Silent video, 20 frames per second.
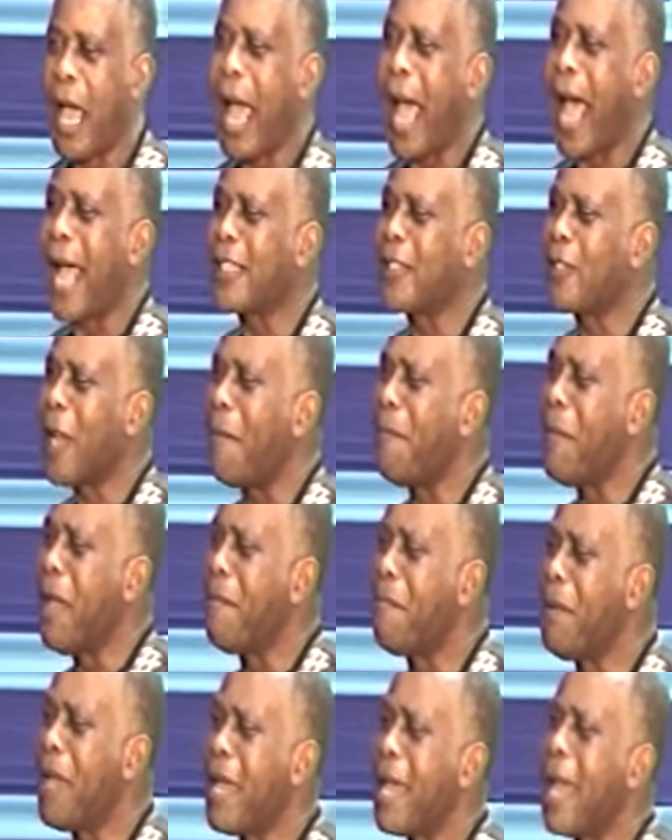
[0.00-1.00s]
and that I may
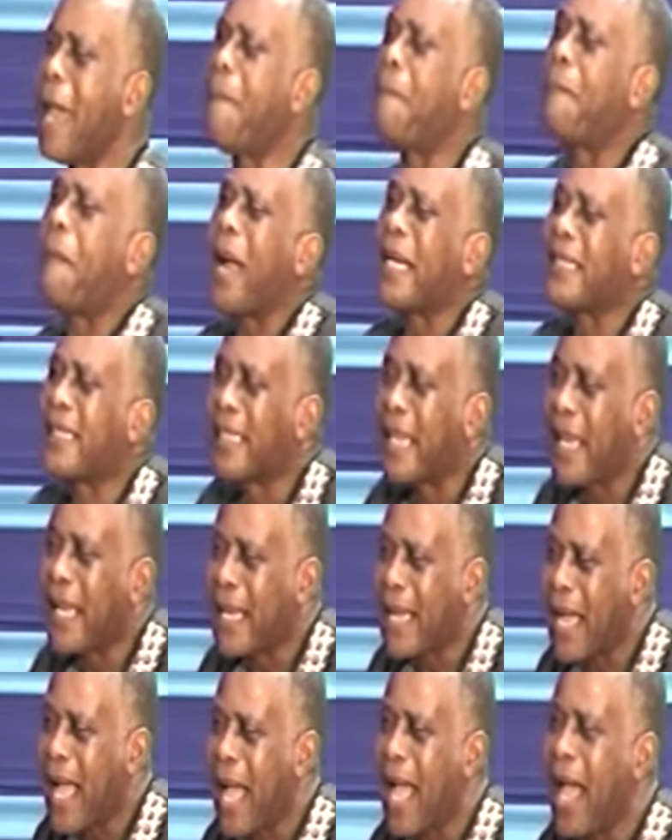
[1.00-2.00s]
be a
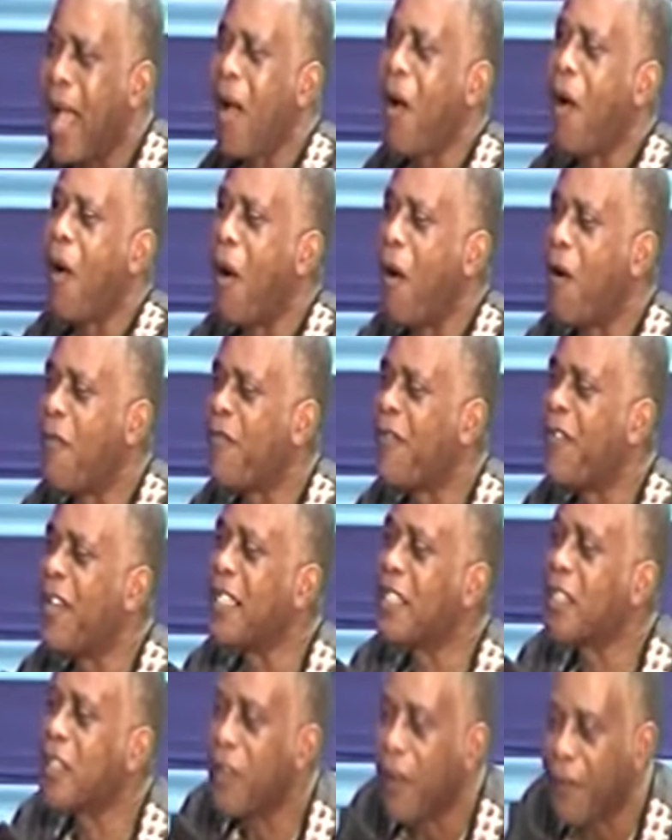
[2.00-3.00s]
partaker of
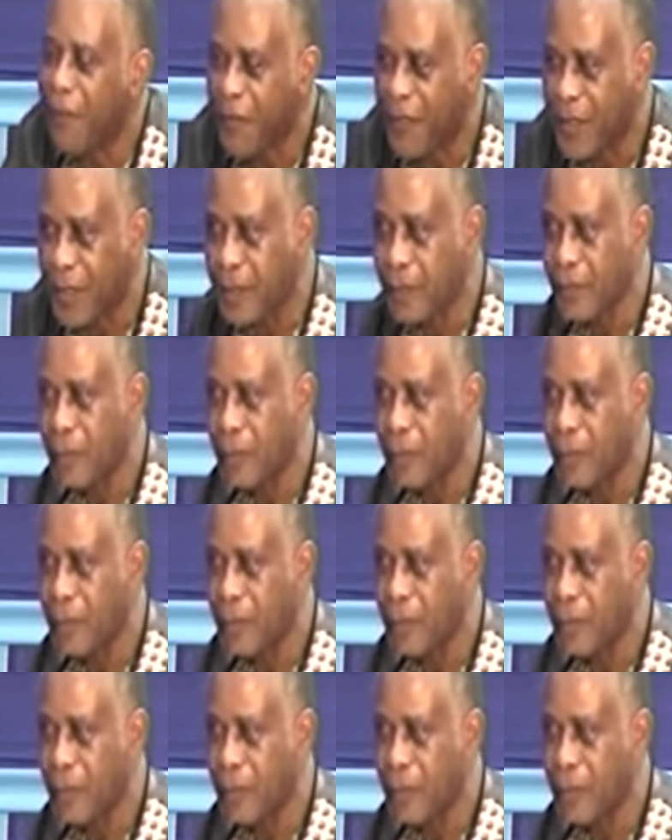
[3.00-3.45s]
his suffering.